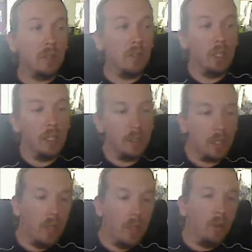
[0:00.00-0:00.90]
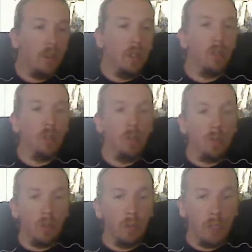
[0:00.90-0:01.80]
I guess I, I wouldn't know
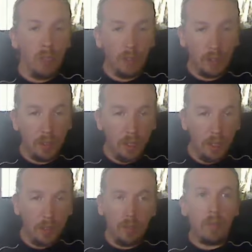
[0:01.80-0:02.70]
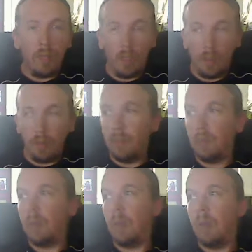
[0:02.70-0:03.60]
what it was until it, you know,
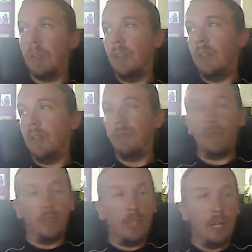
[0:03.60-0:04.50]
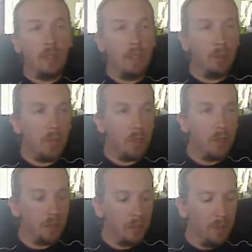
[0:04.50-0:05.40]
fell down in the
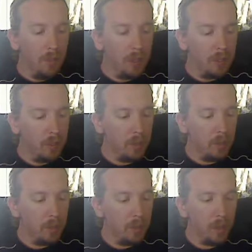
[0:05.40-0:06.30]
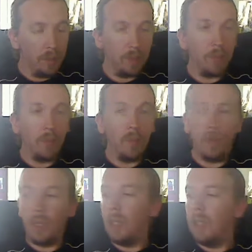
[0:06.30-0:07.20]
middle or something, I suppose. But
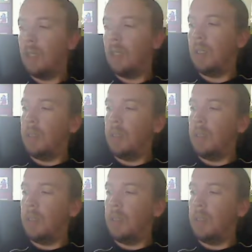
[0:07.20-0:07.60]
damn,